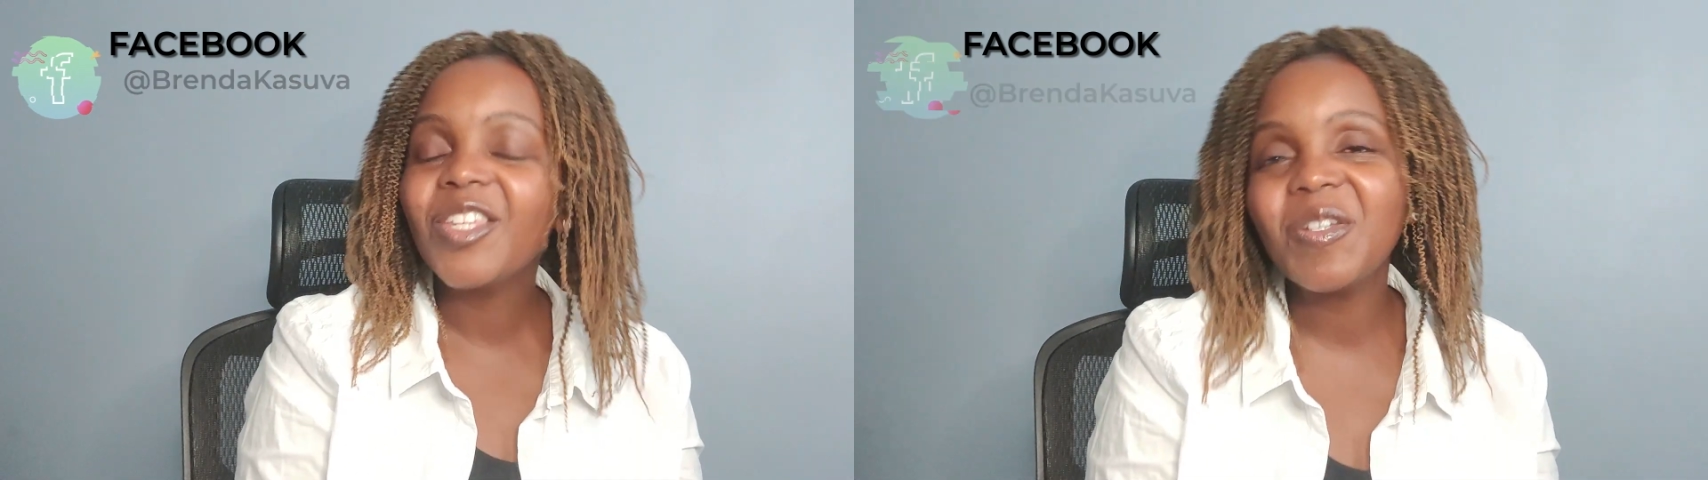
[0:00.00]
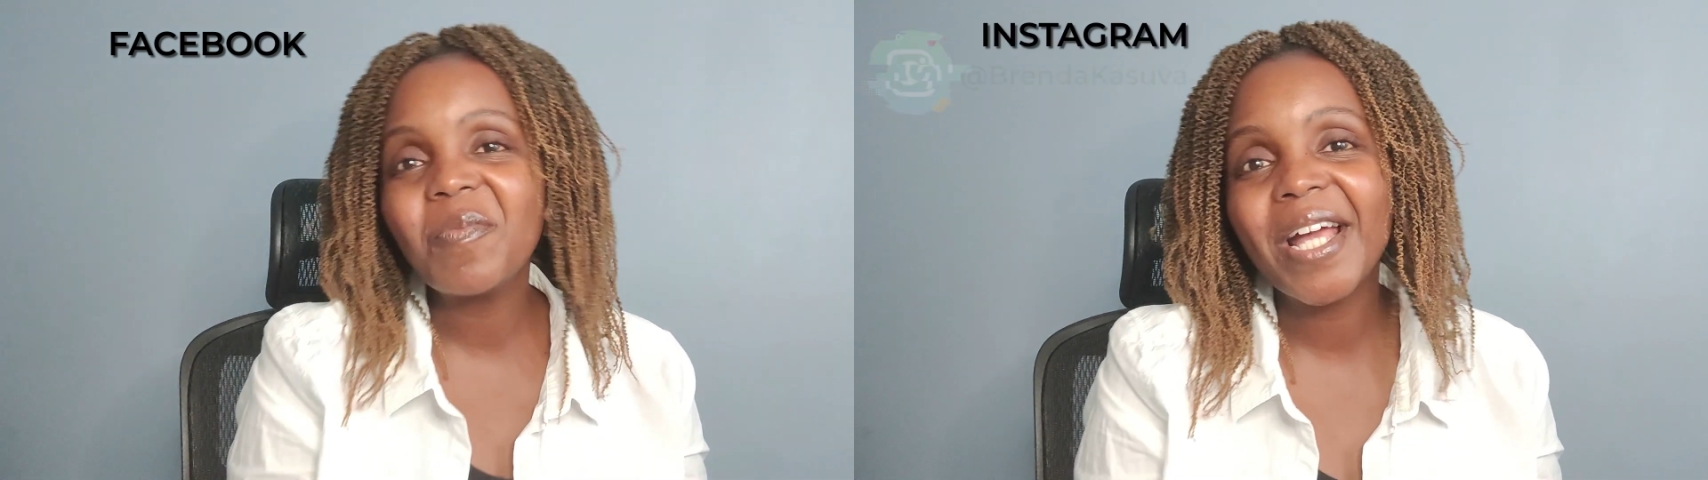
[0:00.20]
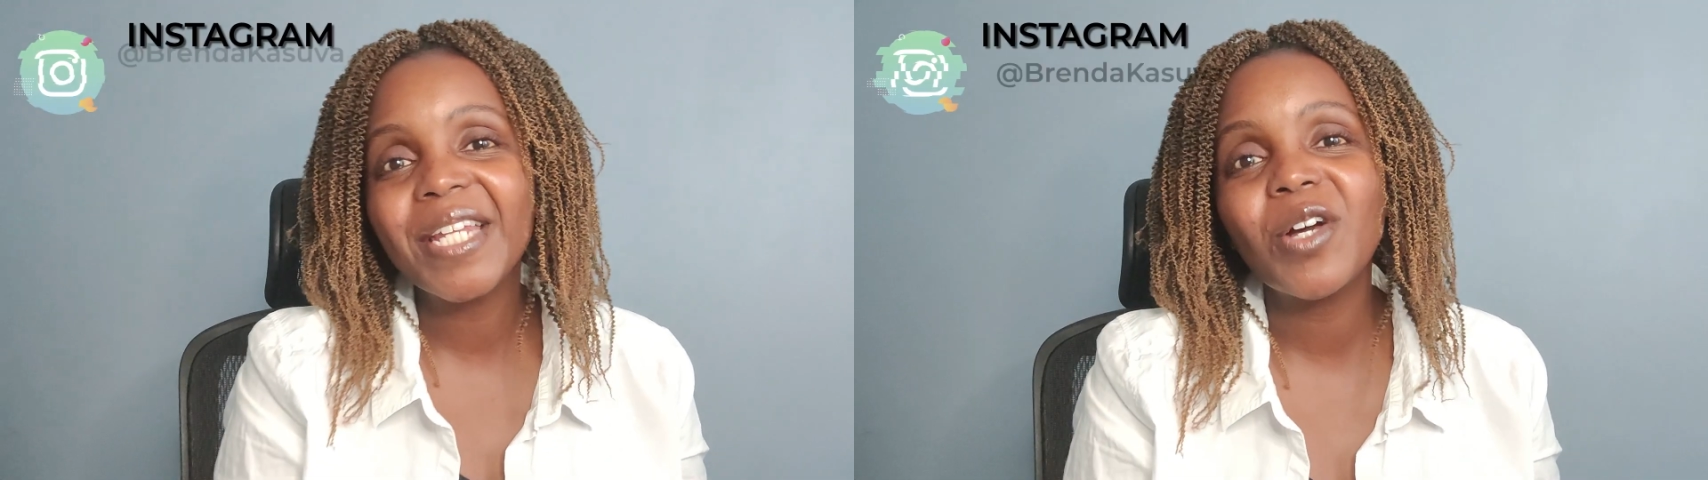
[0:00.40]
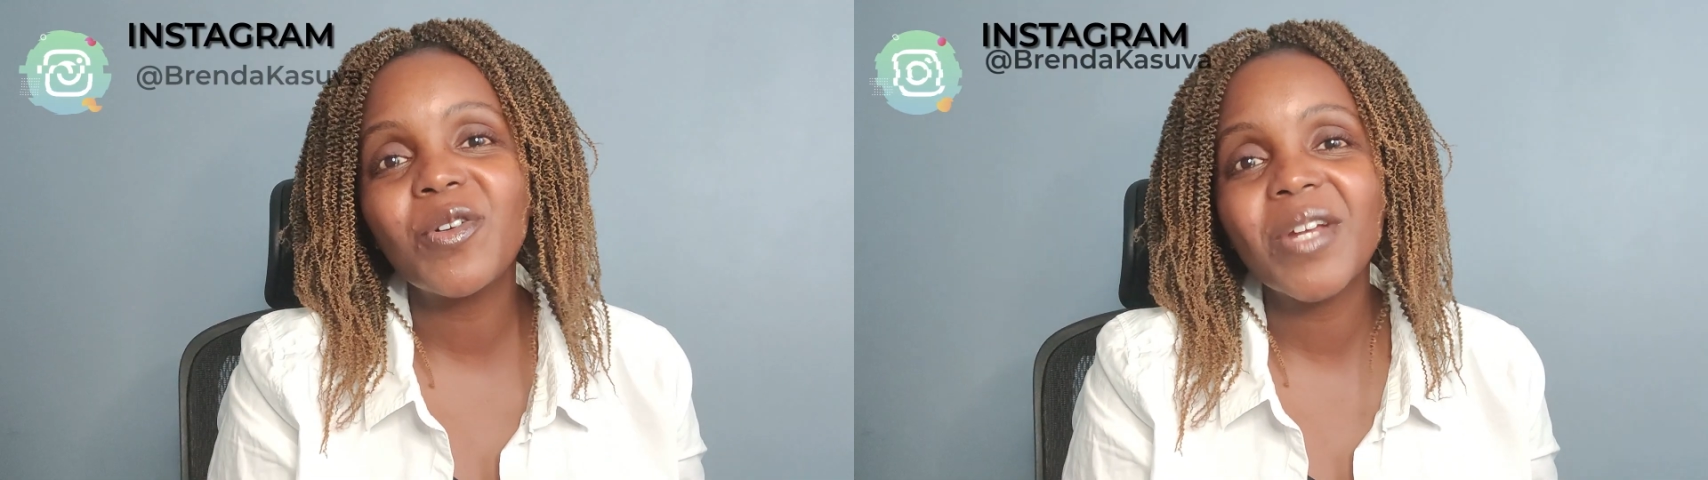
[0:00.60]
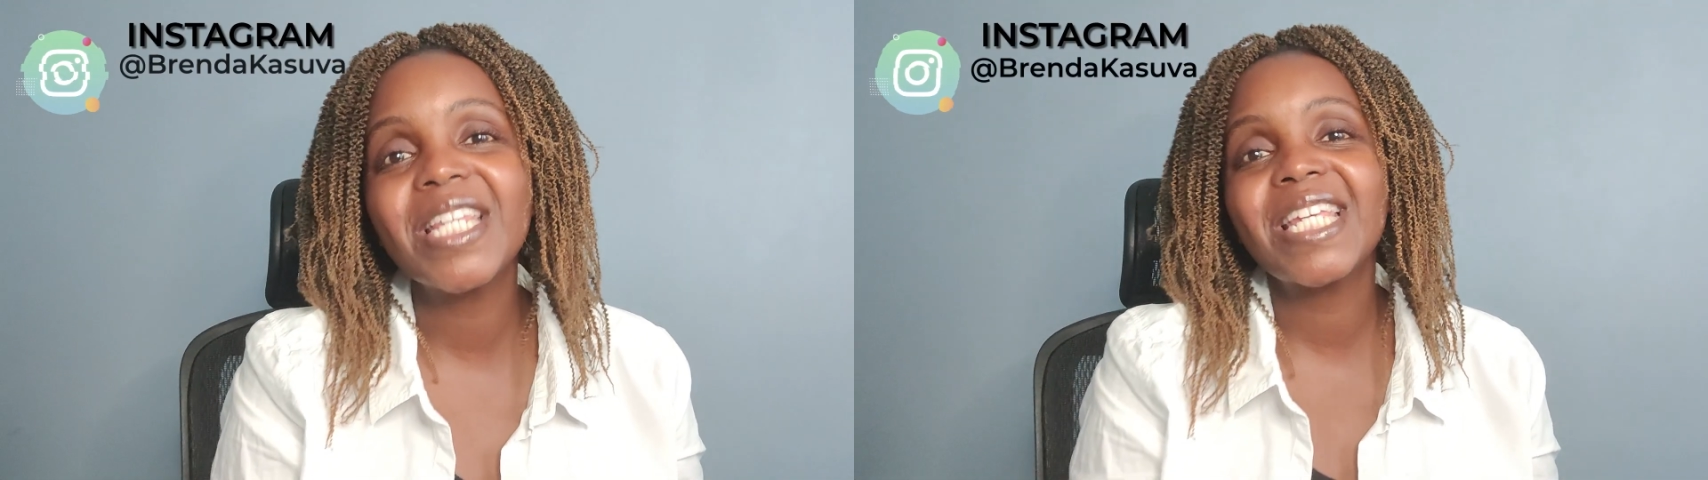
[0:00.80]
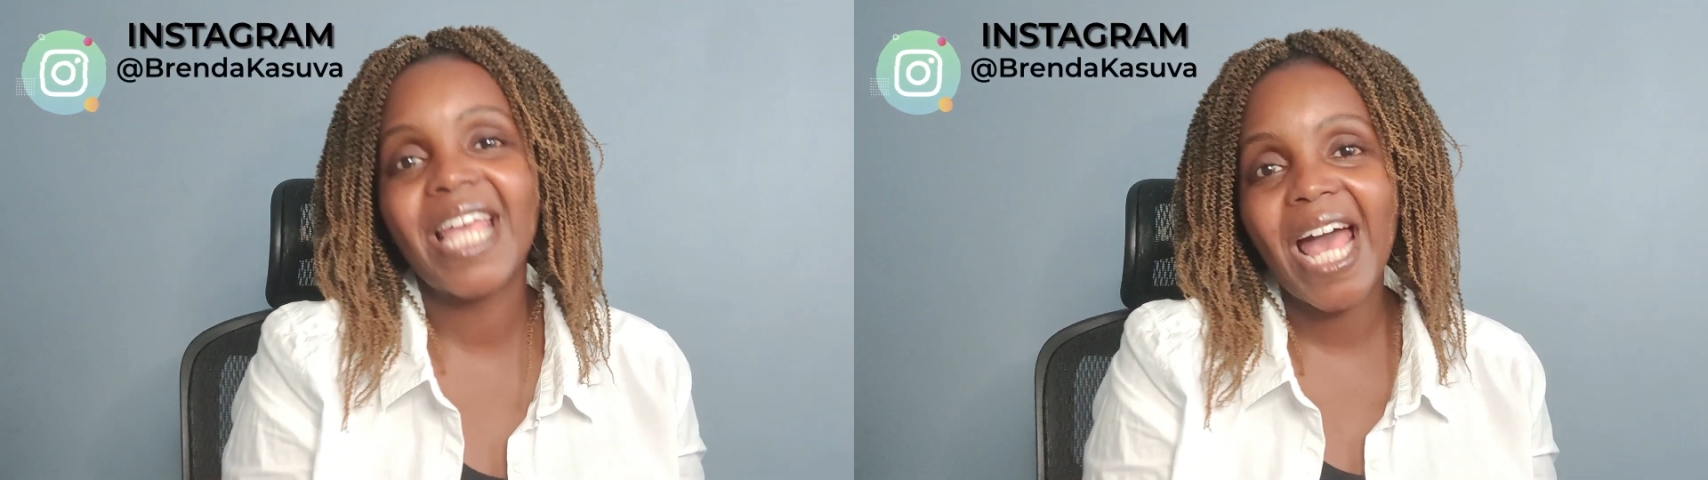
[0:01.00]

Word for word: you might already